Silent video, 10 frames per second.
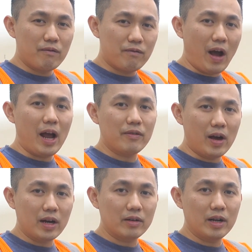five
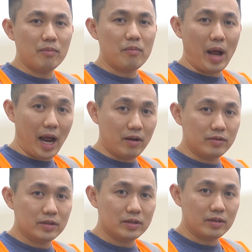hundred
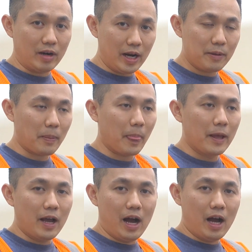pounds, right?
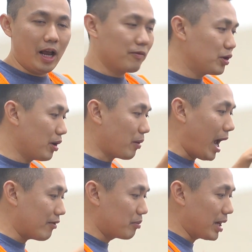Uh, if you don't
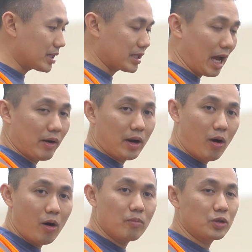have a big scale at
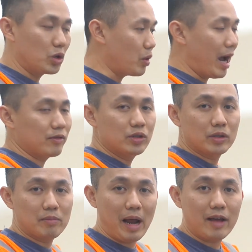home, you will have to do
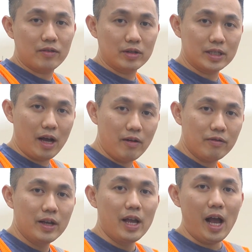the math yourself.
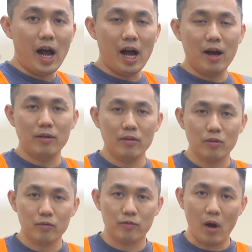Uh,
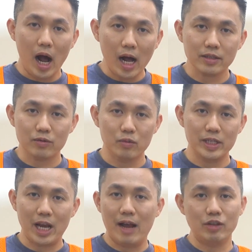for us, we
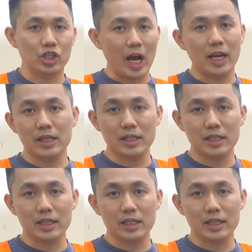have a giant